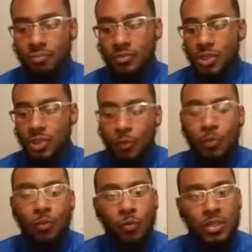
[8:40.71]

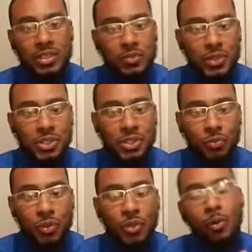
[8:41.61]
what
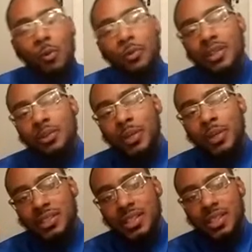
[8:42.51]
would be the
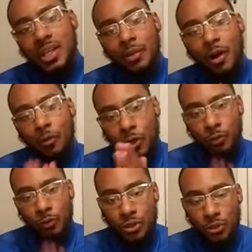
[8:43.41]
best thing about working
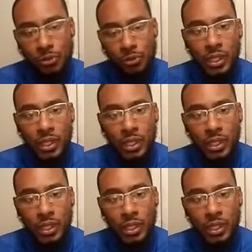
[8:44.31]
with you